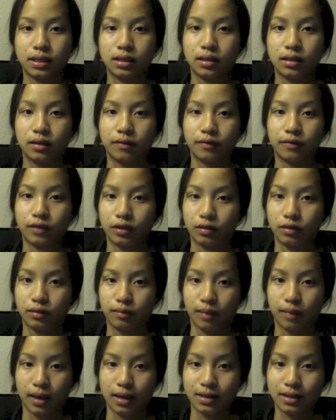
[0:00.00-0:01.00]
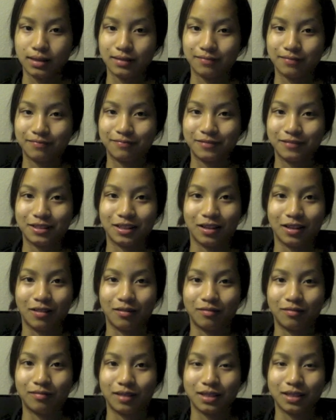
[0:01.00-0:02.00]
of glutamate, so
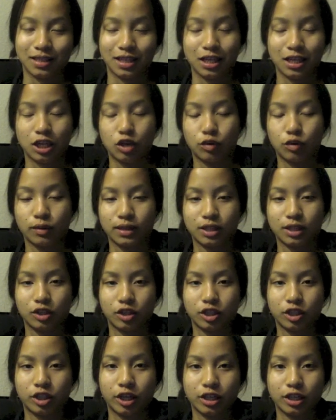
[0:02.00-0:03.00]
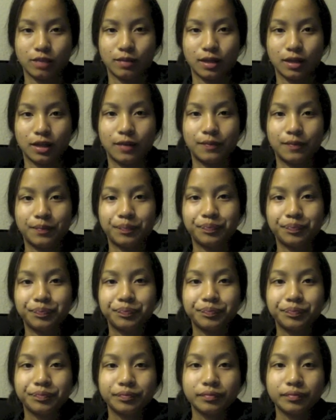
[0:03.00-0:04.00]
it's an inhibitory transmitter.
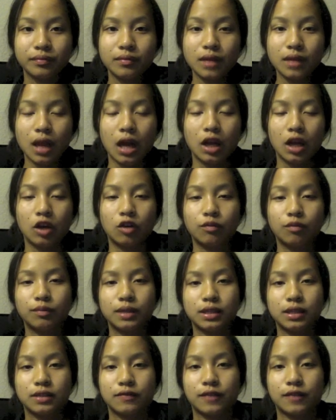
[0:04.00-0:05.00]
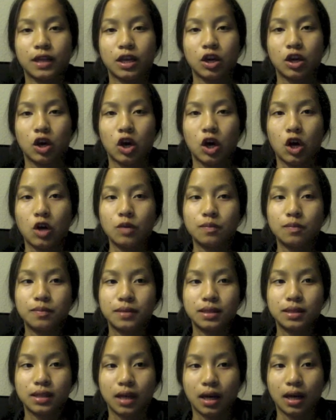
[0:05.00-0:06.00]
I hope this video helps,
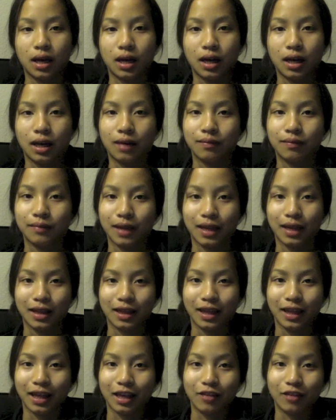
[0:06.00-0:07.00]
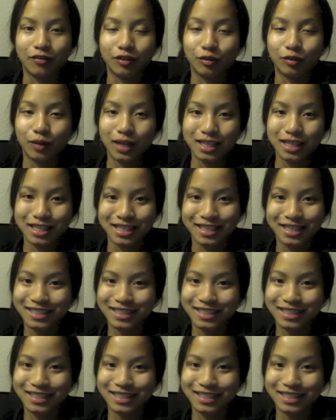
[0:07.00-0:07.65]
and thank you for watching.